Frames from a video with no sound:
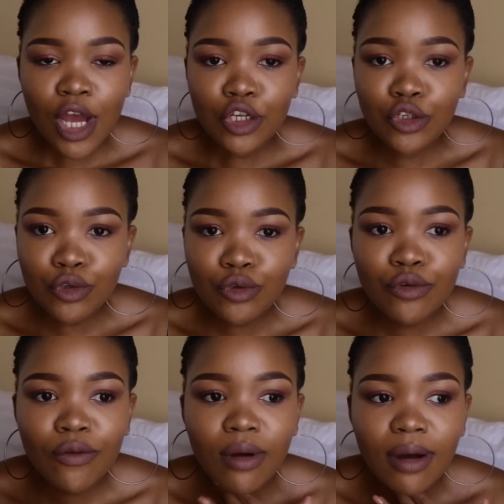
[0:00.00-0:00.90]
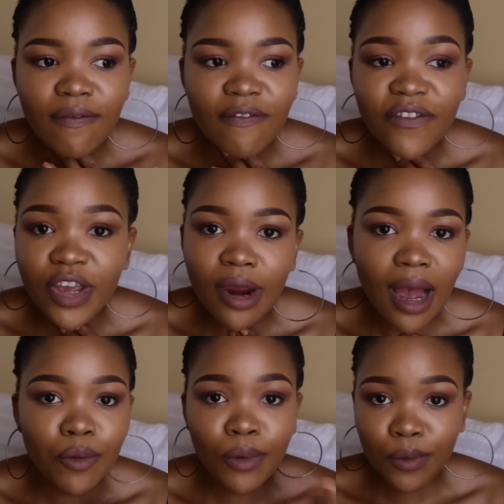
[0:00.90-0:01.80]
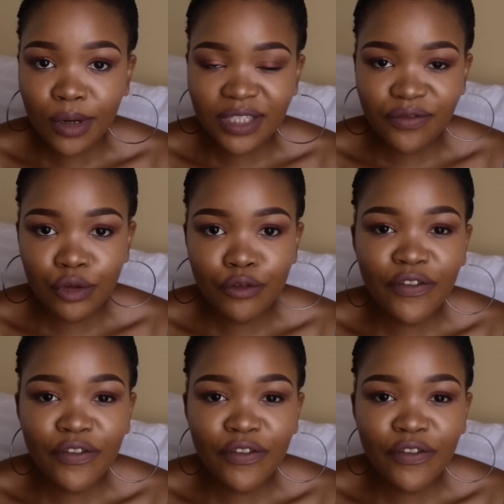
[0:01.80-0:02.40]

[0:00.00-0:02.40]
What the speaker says: You figure out what works for you.